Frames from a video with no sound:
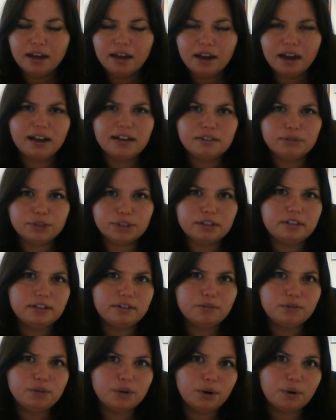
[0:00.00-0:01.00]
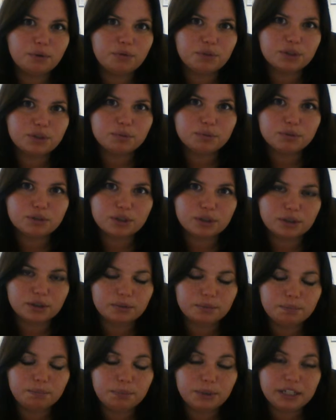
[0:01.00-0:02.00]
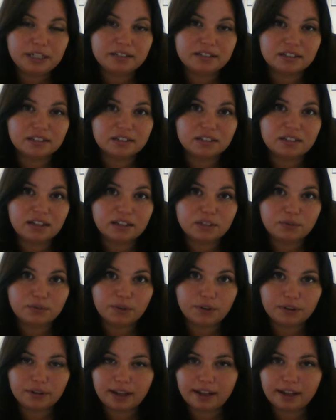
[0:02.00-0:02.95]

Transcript: I really didn't know if this was going to be successful,